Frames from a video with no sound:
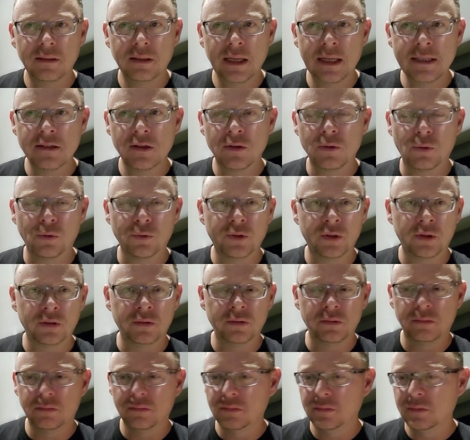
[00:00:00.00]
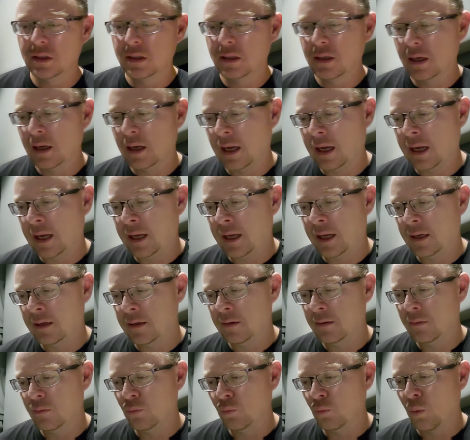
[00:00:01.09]
he's a cool dude, and
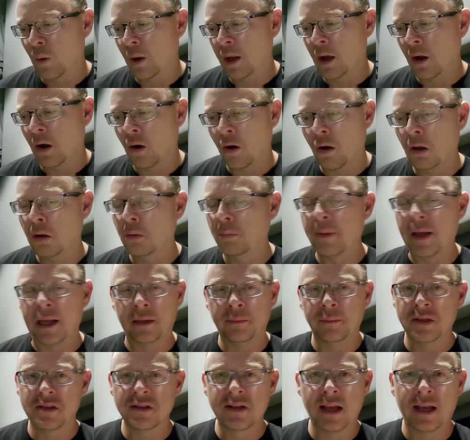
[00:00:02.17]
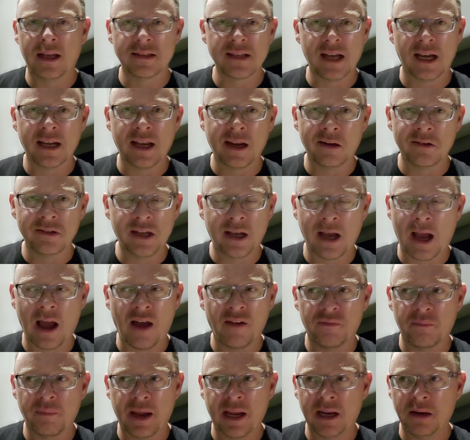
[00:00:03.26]
we all make mistakes. I guarantee you,
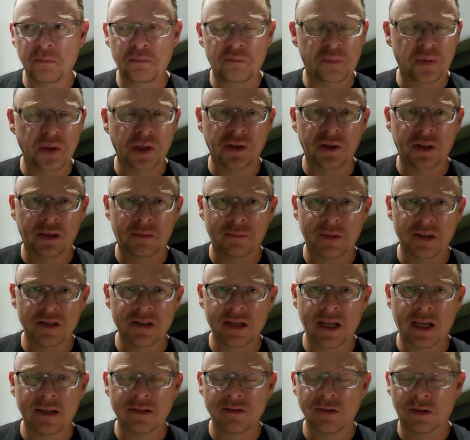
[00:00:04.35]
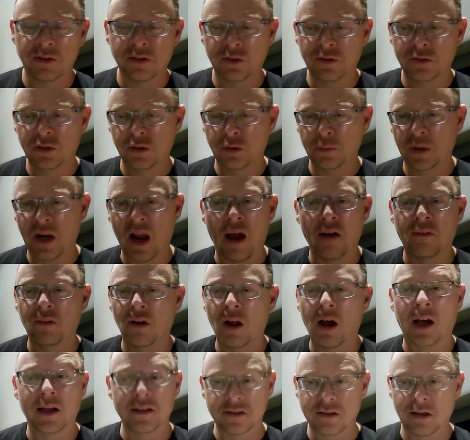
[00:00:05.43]
I've made a billion mistakes on YouTube, and I've
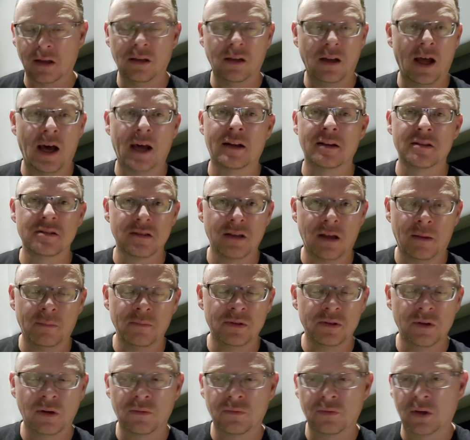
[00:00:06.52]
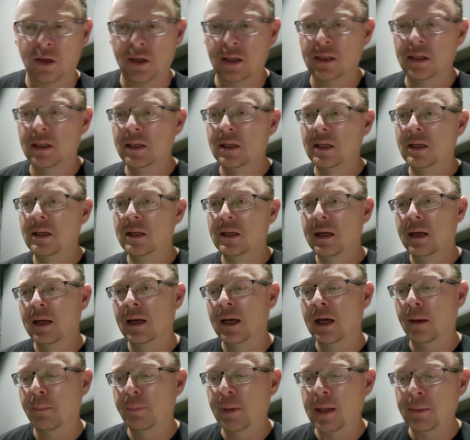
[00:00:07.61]
lost a lot of subs over it.
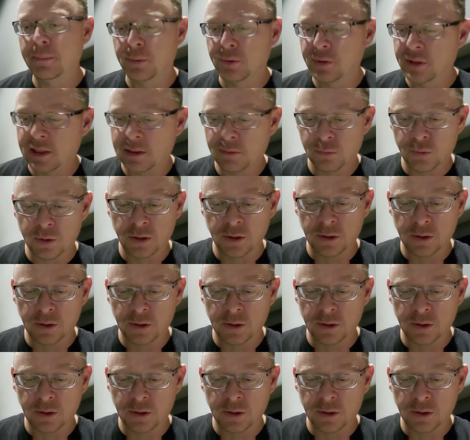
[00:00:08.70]
People that